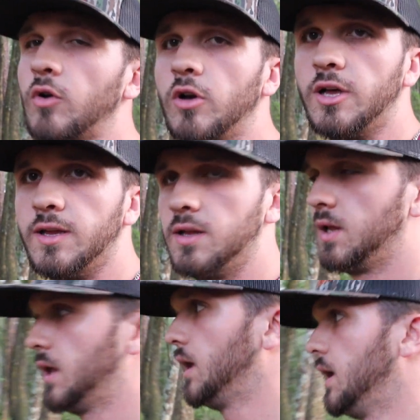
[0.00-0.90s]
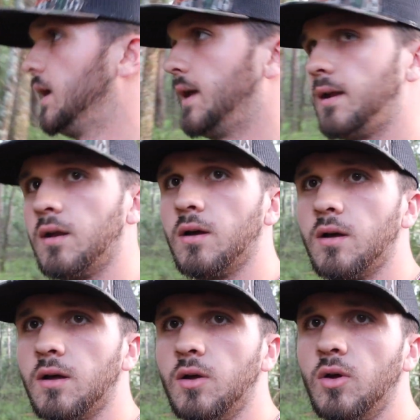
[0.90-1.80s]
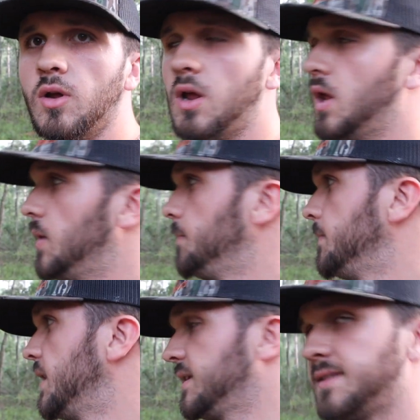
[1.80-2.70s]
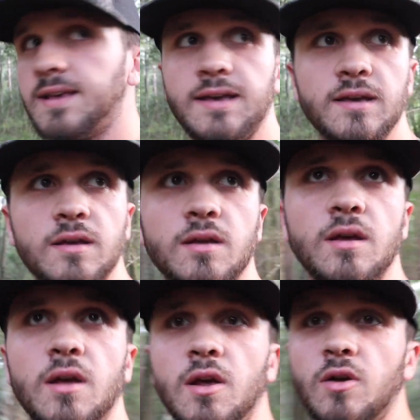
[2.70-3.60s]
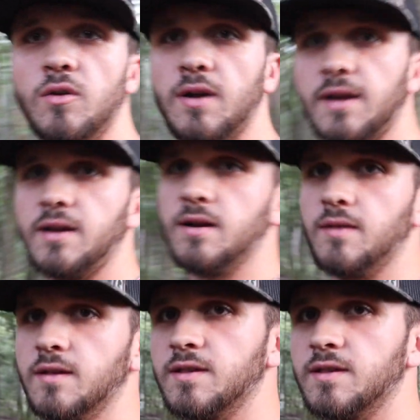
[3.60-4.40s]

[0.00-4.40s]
rut, and I sit right here in this